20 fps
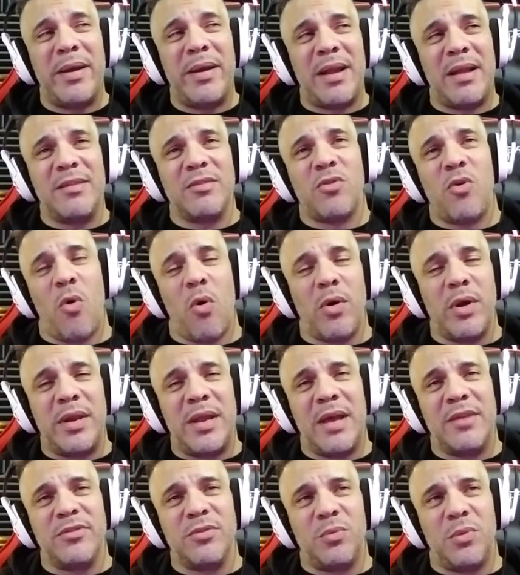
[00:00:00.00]
not as
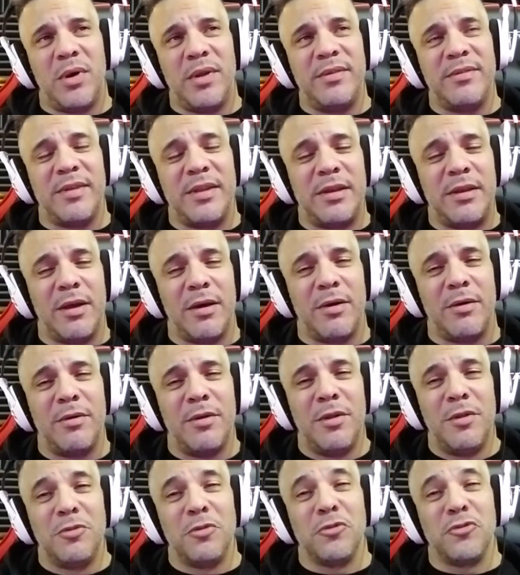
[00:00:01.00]
corny as the ones in the
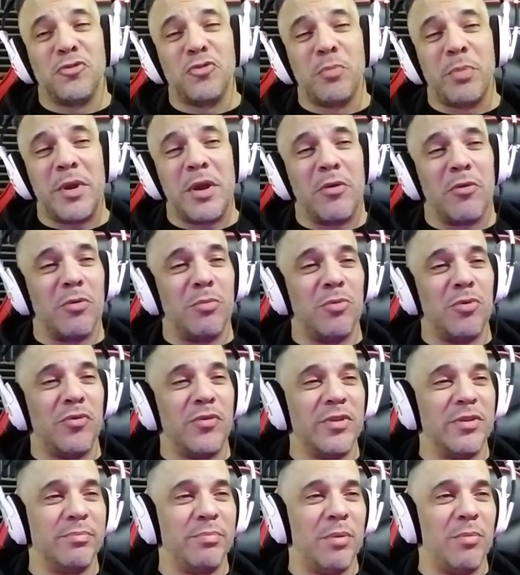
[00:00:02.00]
superhero
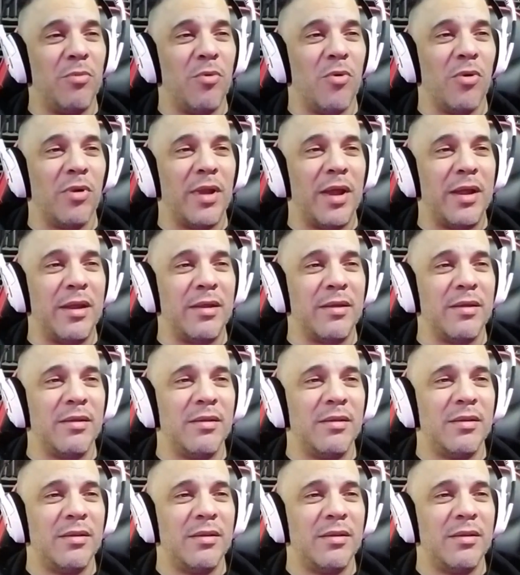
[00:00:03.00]
movies, but more like